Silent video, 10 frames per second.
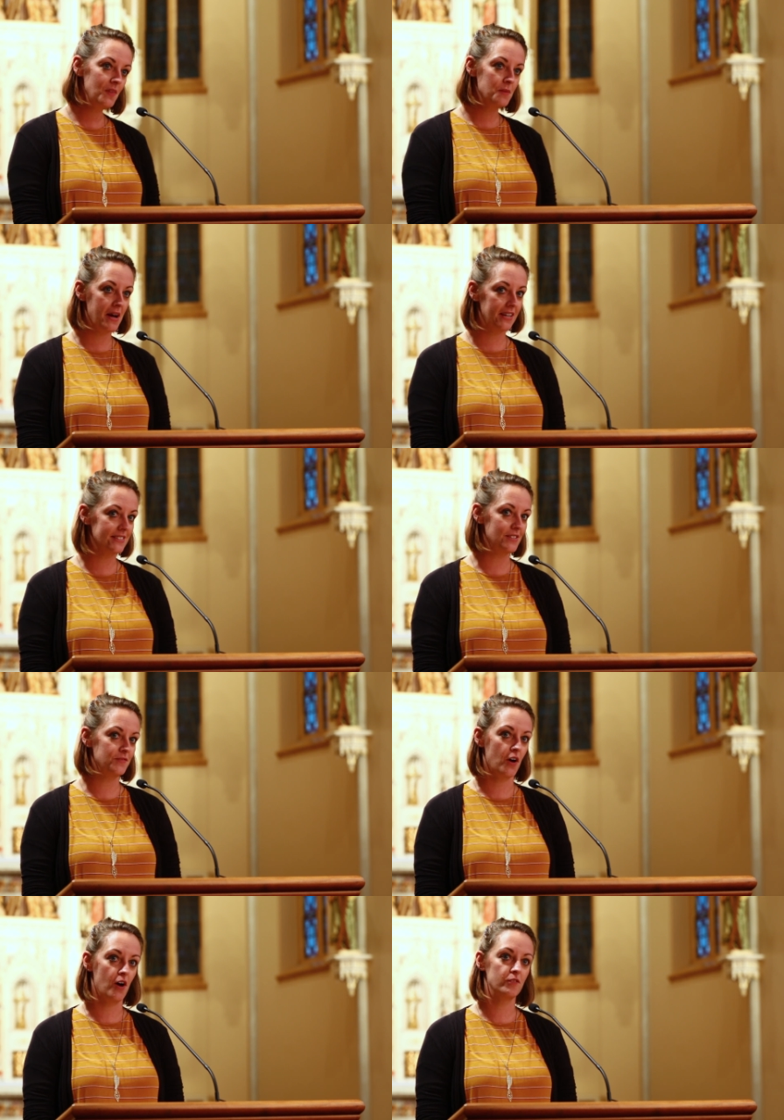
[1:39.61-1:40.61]
Mike is
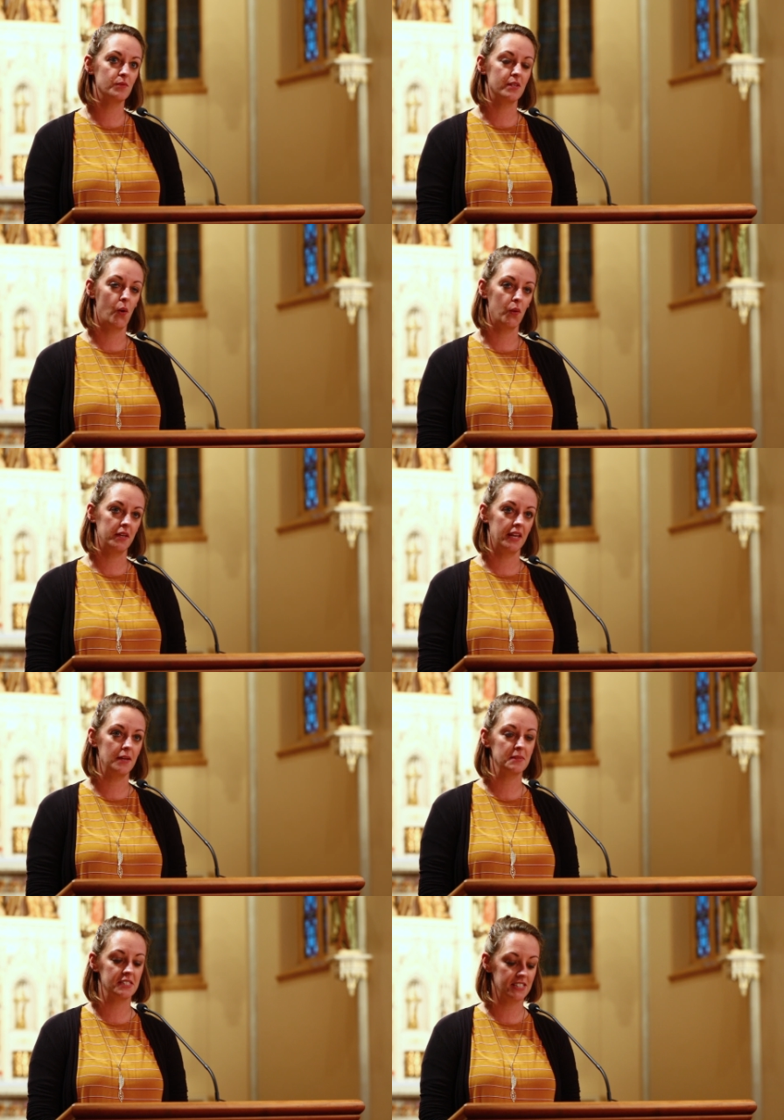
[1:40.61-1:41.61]
involved with the Holy
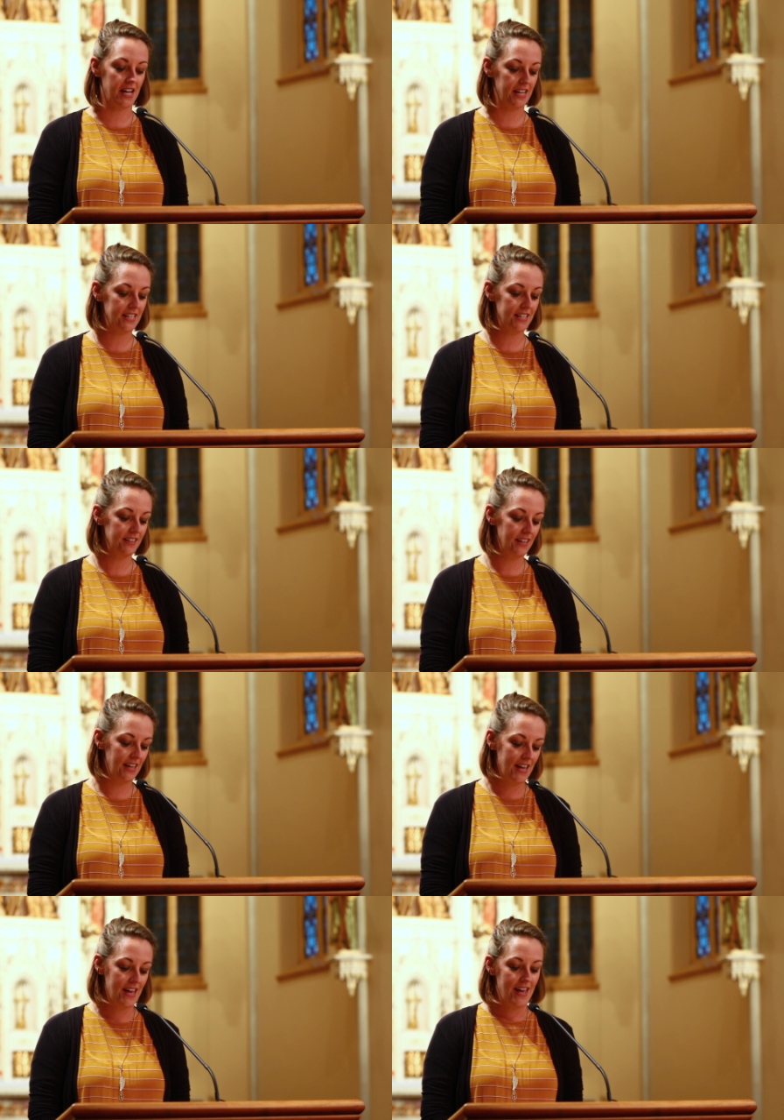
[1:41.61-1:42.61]
Name Society
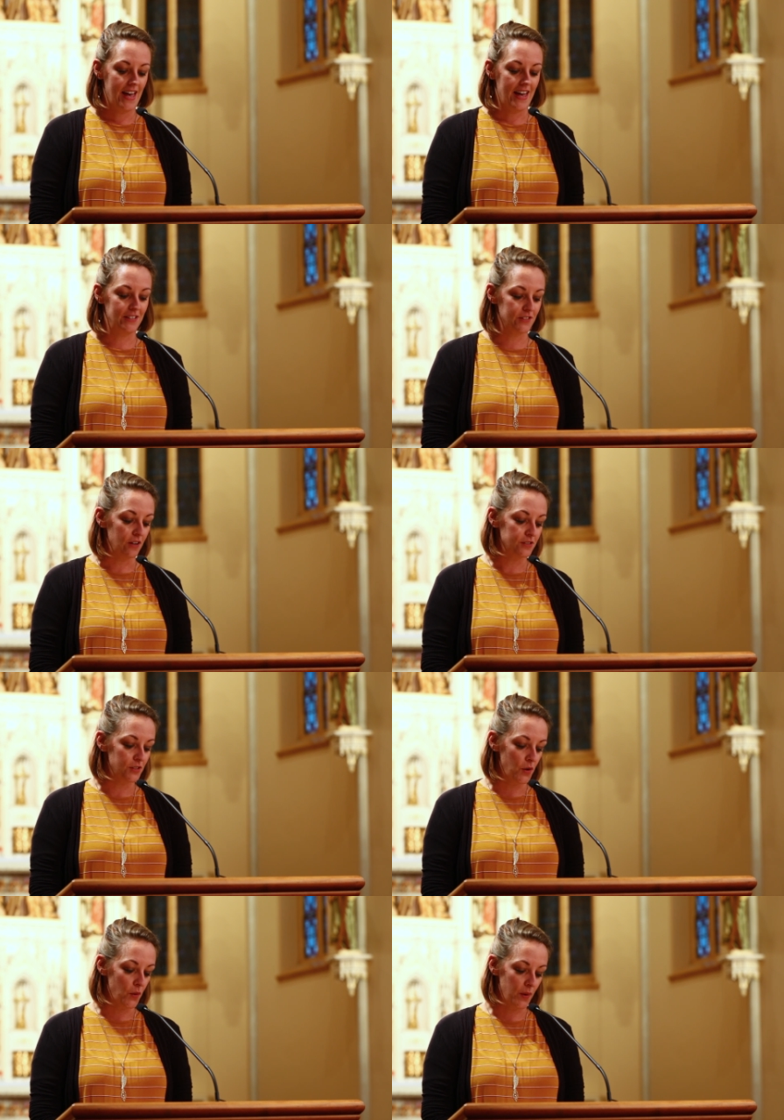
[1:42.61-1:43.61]
and is
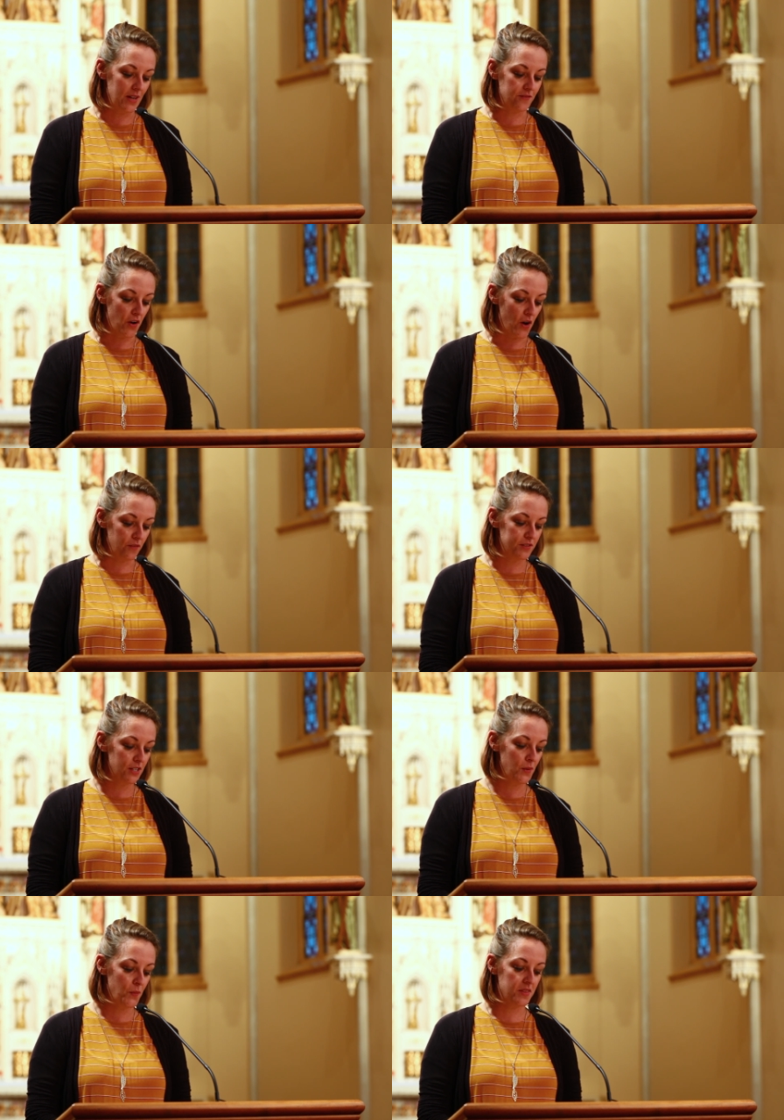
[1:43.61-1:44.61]
also involved
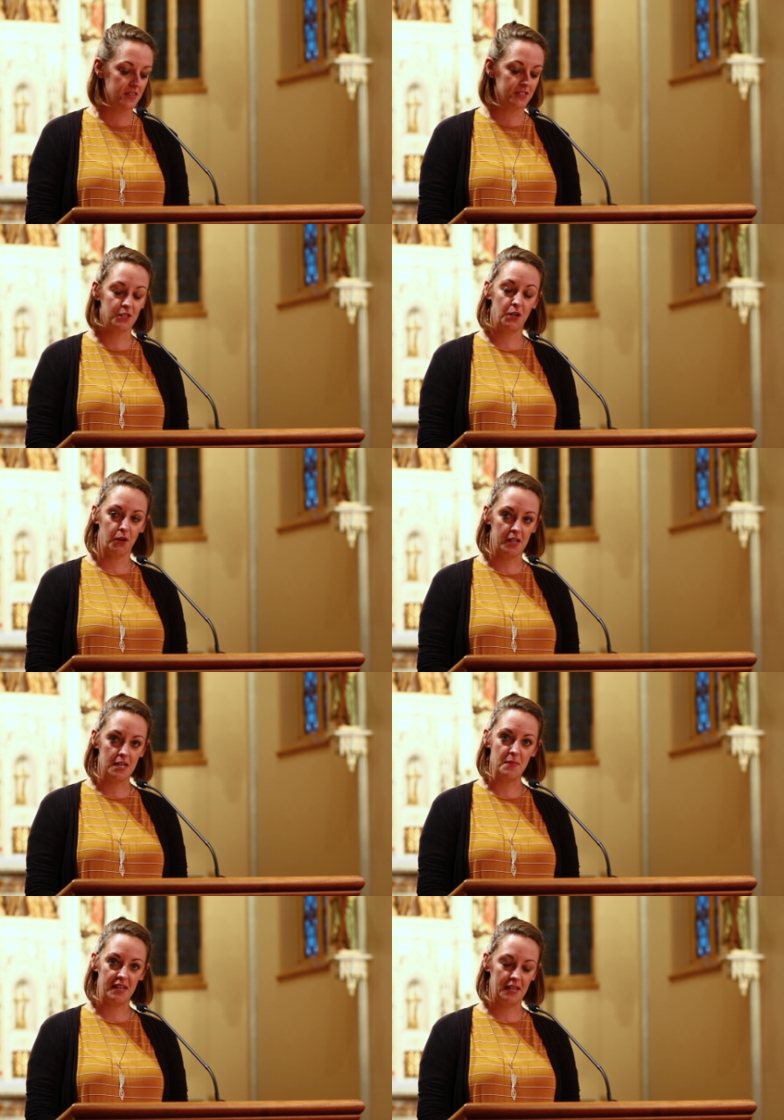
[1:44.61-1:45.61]
with the security
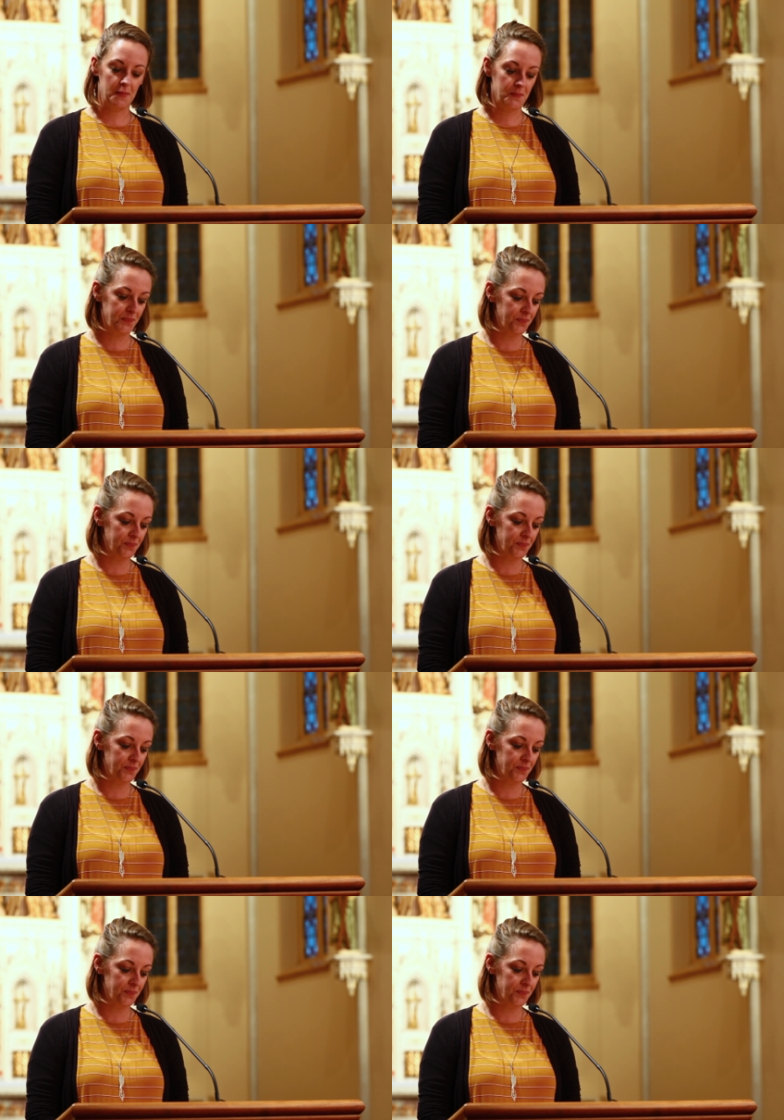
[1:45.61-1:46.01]
committee.